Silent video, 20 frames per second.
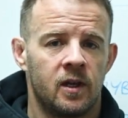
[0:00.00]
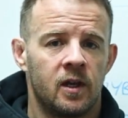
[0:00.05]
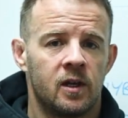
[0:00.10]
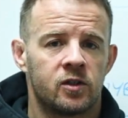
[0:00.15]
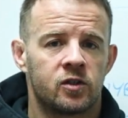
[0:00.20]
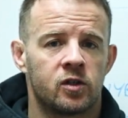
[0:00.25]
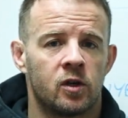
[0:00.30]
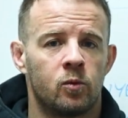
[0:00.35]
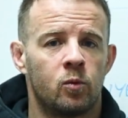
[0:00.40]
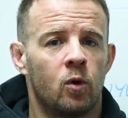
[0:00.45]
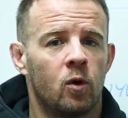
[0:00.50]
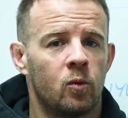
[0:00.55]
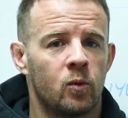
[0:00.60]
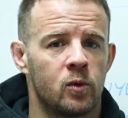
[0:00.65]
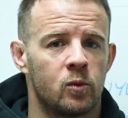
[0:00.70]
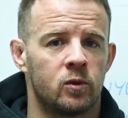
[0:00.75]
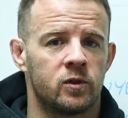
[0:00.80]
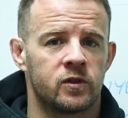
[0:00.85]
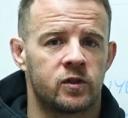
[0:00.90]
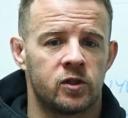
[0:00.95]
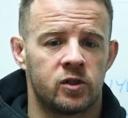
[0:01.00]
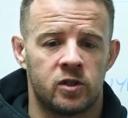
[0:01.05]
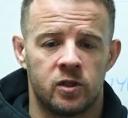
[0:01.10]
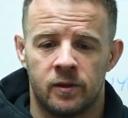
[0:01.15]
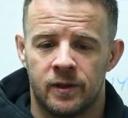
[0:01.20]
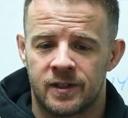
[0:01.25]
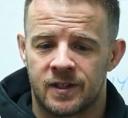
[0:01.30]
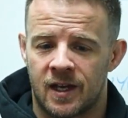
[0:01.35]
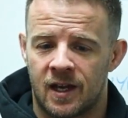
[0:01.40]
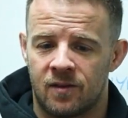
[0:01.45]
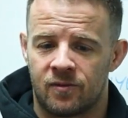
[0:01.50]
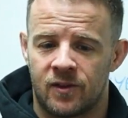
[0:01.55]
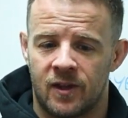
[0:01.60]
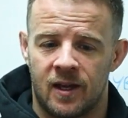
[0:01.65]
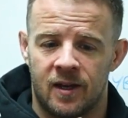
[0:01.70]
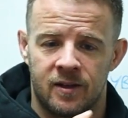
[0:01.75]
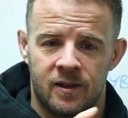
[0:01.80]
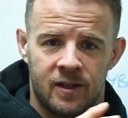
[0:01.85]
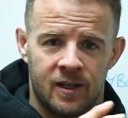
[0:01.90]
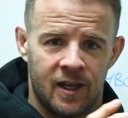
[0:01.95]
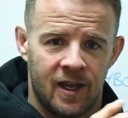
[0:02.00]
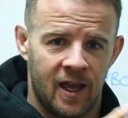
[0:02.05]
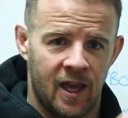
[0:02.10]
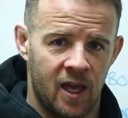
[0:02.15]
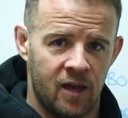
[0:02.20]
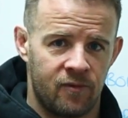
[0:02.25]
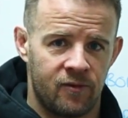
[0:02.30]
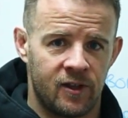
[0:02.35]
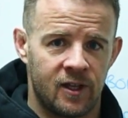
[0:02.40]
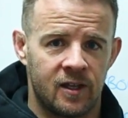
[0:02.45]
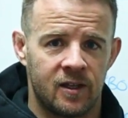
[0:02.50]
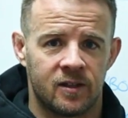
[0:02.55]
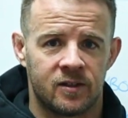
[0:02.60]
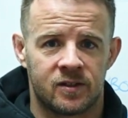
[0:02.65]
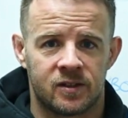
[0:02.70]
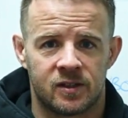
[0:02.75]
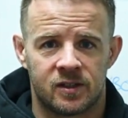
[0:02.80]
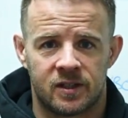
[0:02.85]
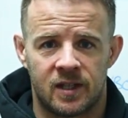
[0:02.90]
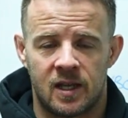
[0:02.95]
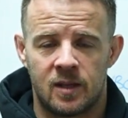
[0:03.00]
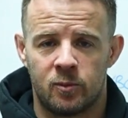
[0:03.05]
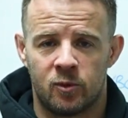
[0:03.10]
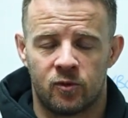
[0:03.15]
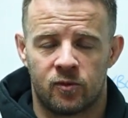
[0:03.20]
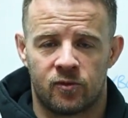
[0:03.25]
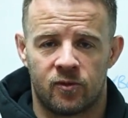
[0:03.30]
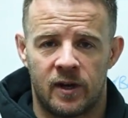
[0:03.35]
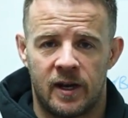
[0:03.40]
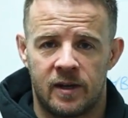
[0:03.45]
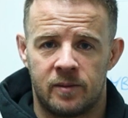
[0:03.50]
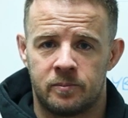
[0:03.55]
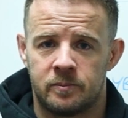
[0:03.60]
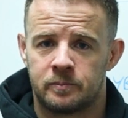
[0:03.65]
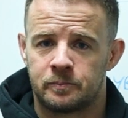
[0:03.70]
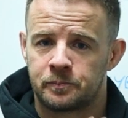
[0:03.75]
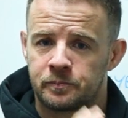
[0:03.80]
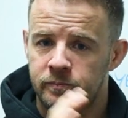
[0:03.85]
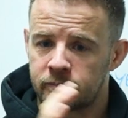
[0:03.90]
So what we want to do is have that heavy and stable frame,